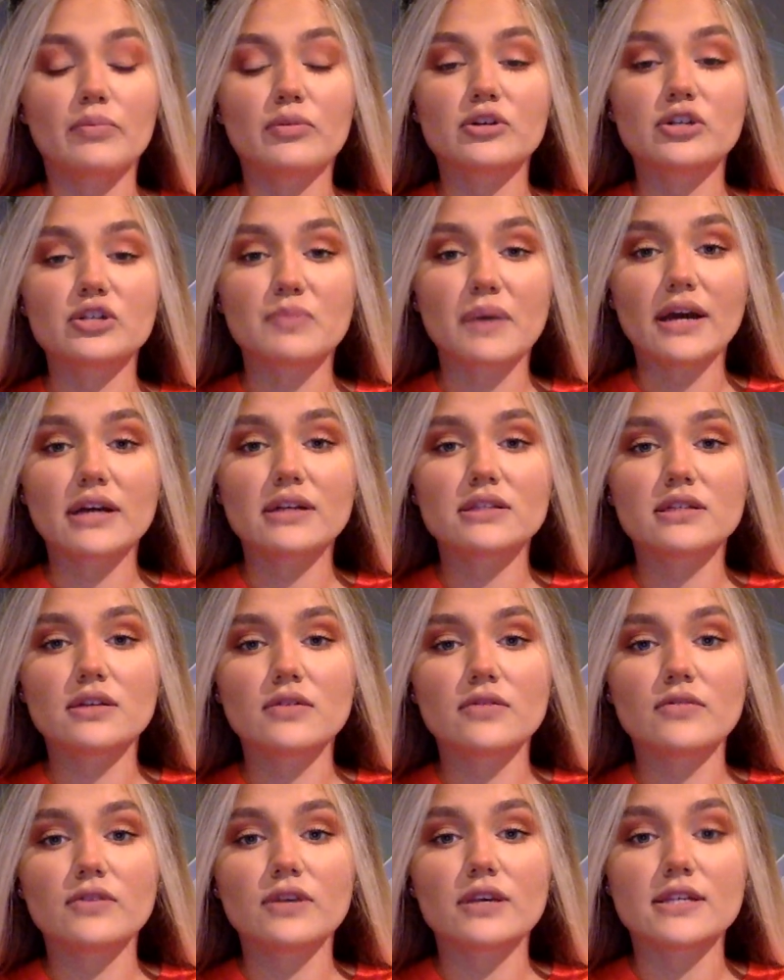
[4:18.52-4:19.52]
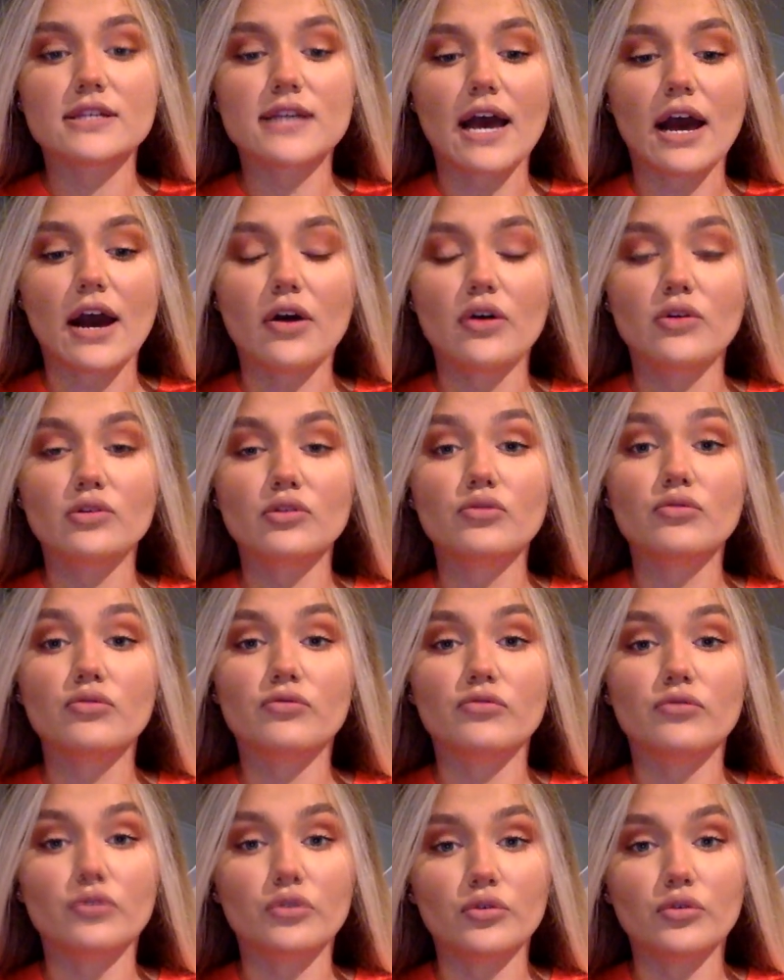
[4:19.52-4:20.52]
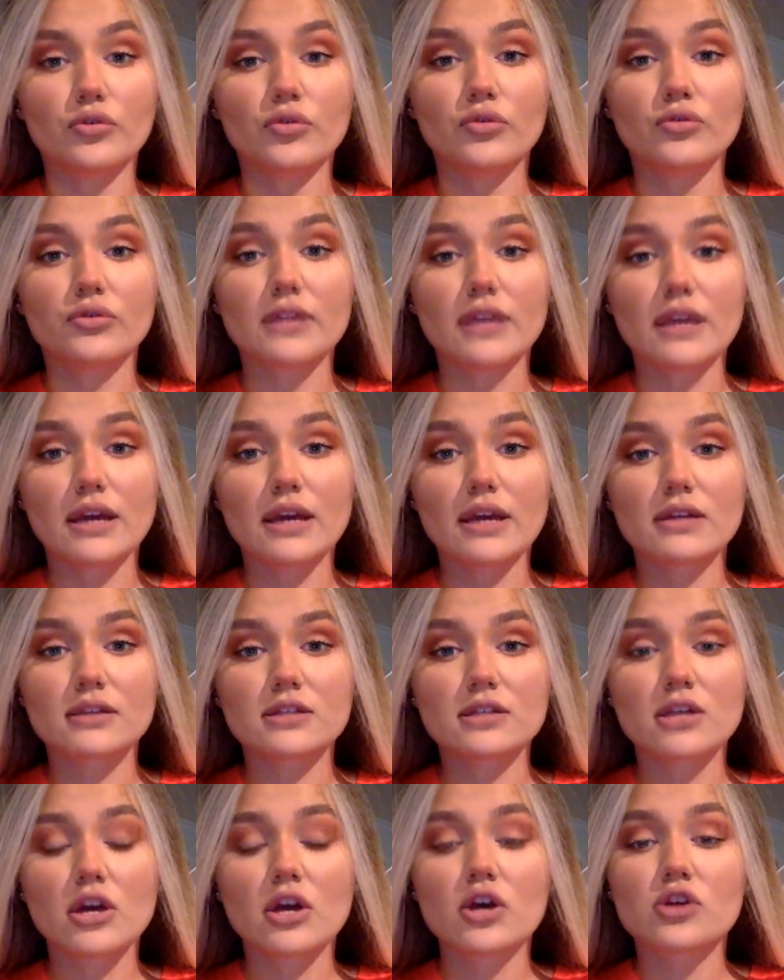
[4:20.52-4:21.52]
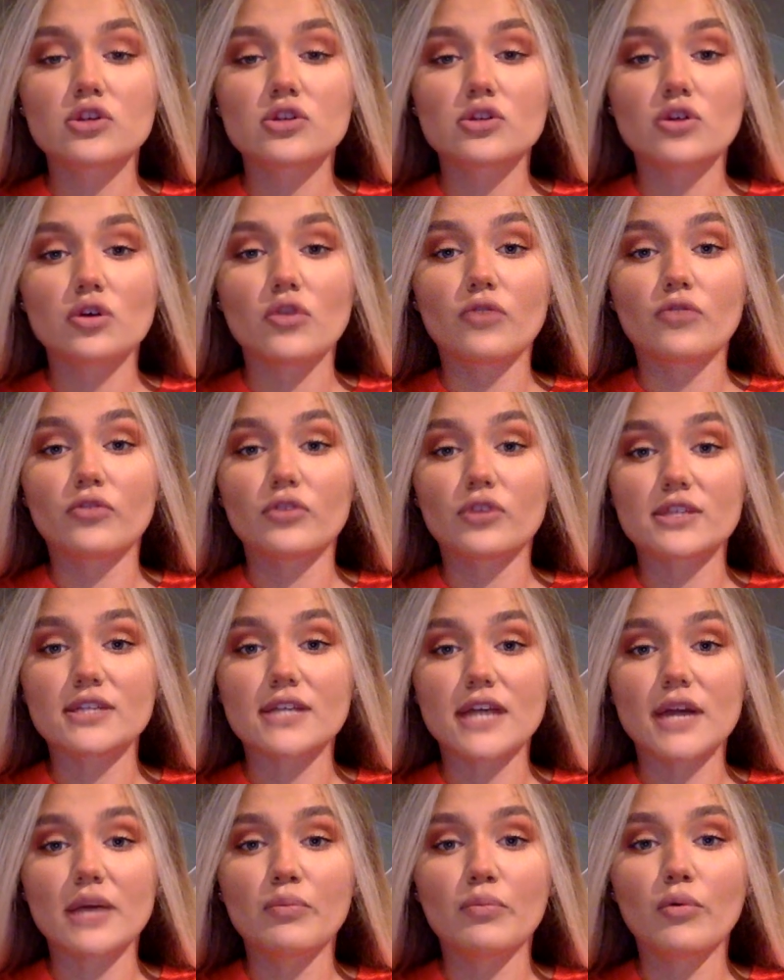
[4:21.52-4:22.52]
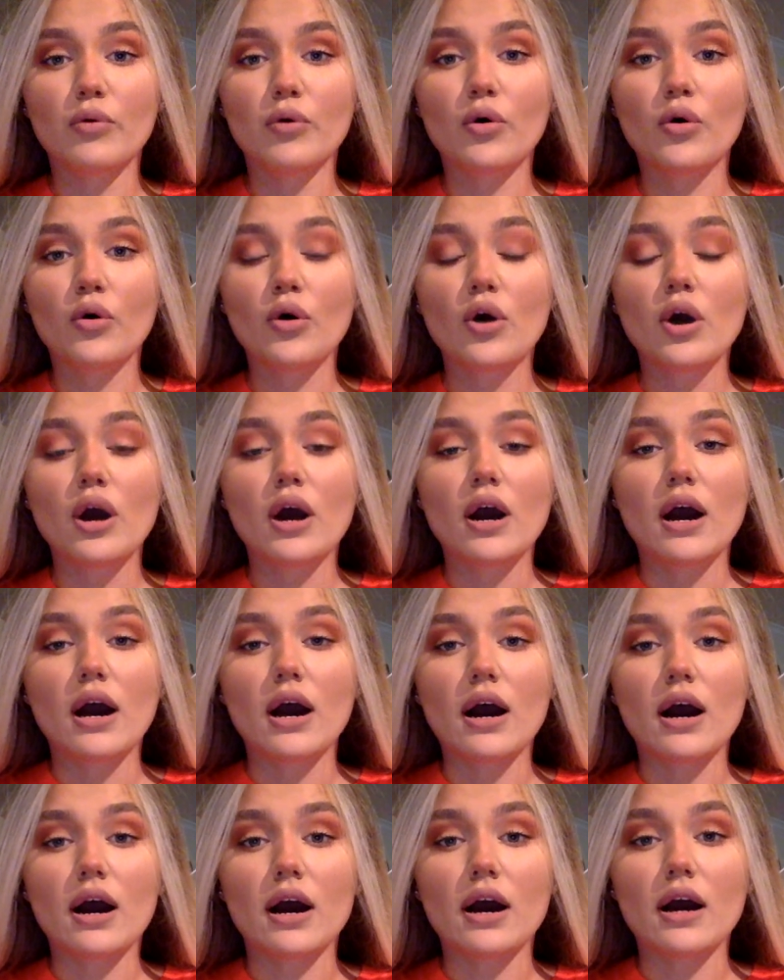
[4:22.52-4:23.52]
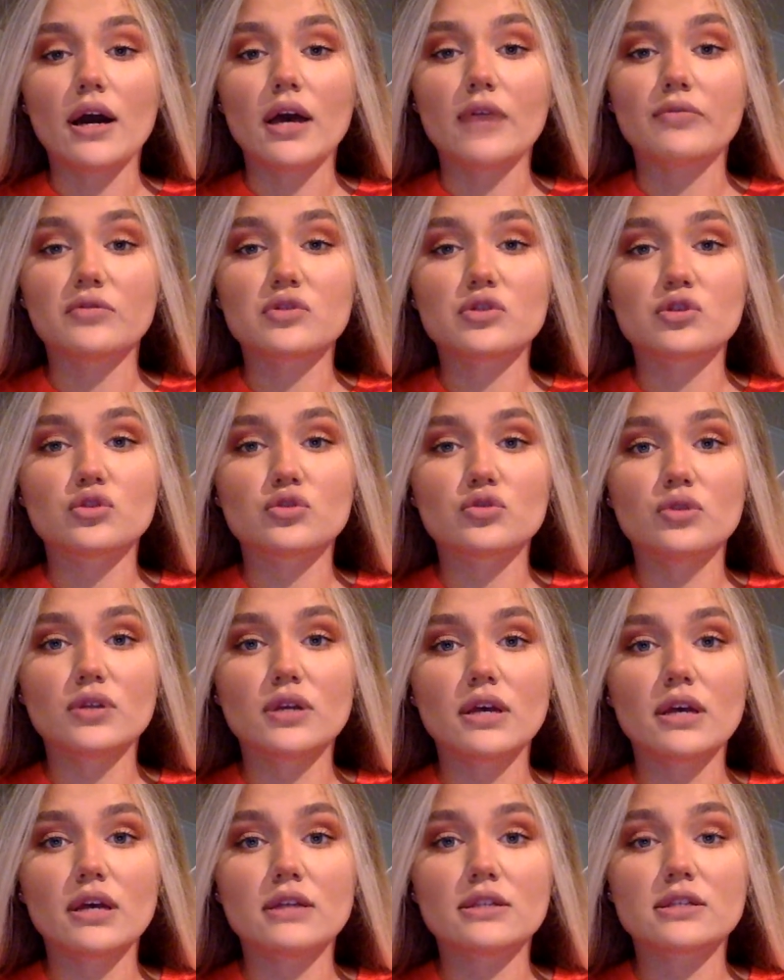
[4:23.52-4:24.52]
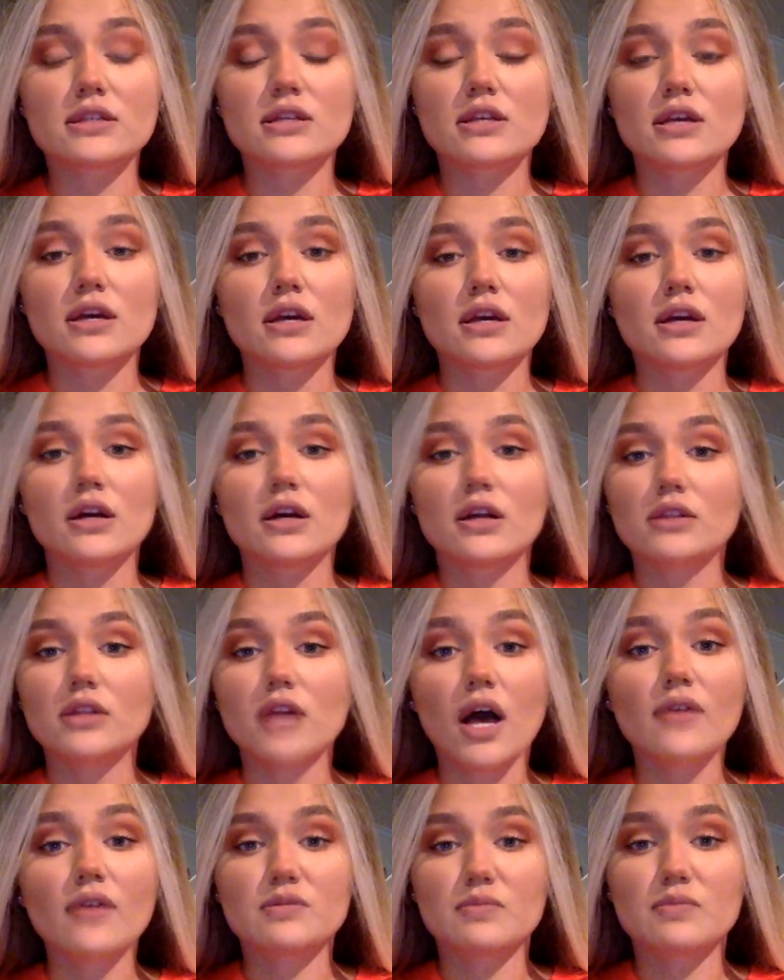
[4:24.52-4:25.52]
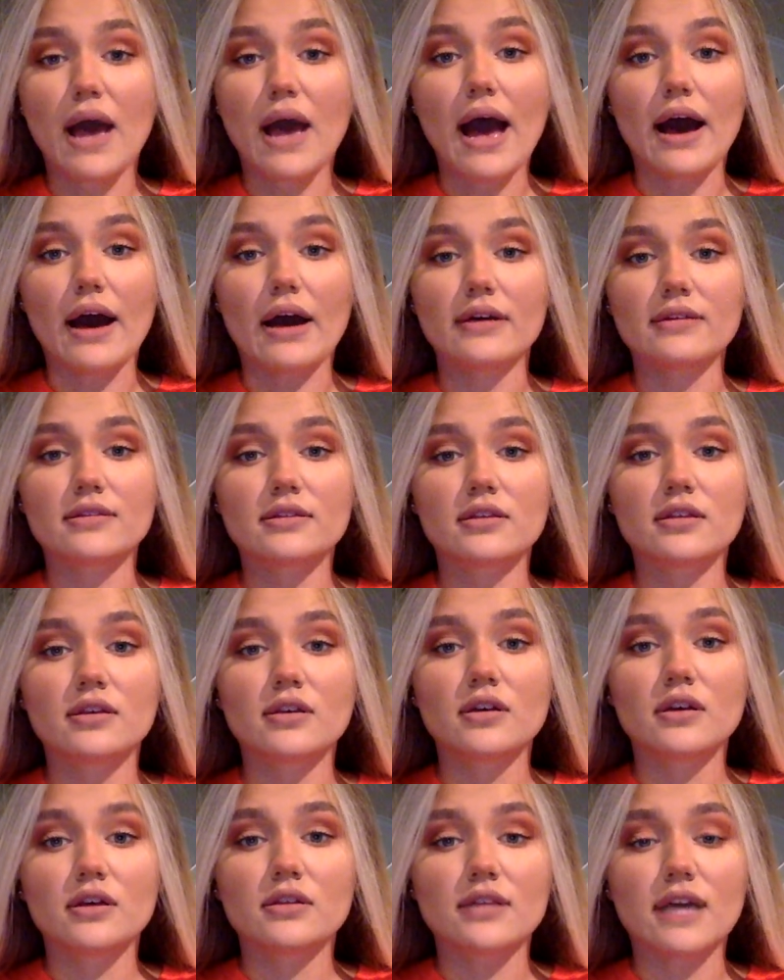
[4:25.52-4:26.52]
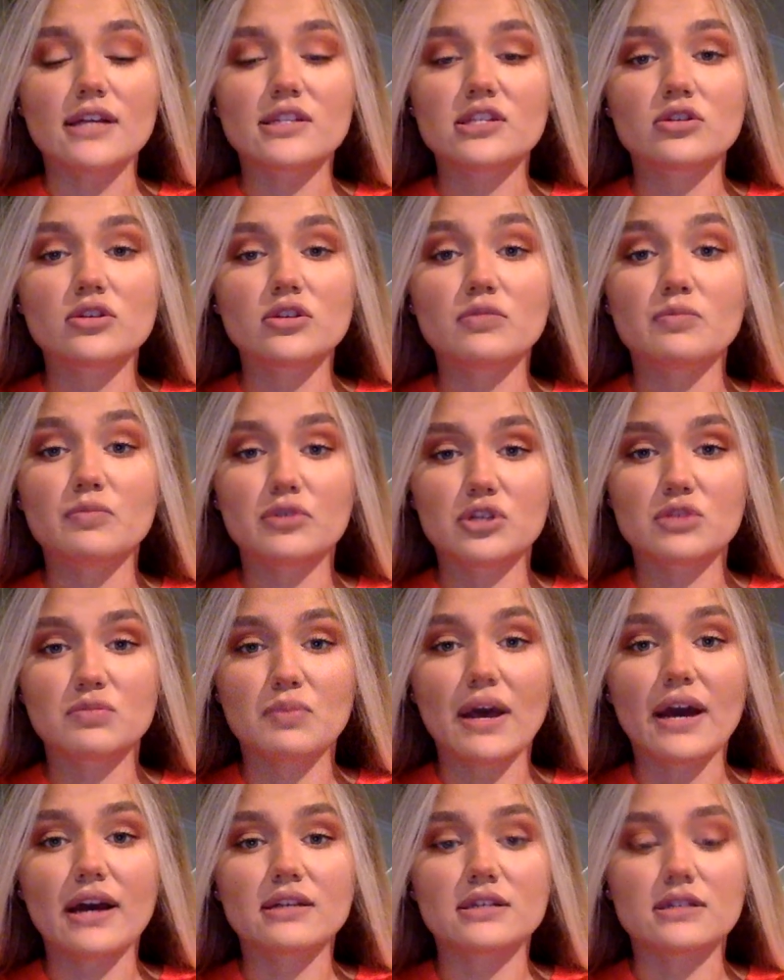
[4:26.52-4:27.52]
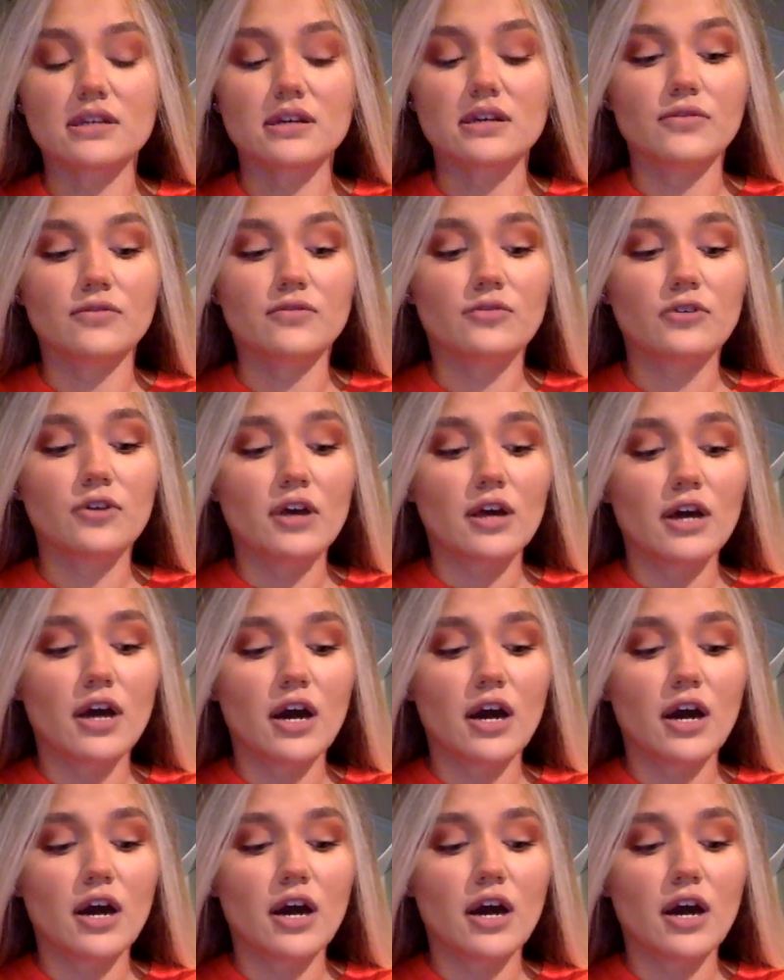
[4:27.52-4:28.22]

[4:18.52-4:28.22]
Perspective is how you view things. So, for example, if a student loves math, that's their perspective.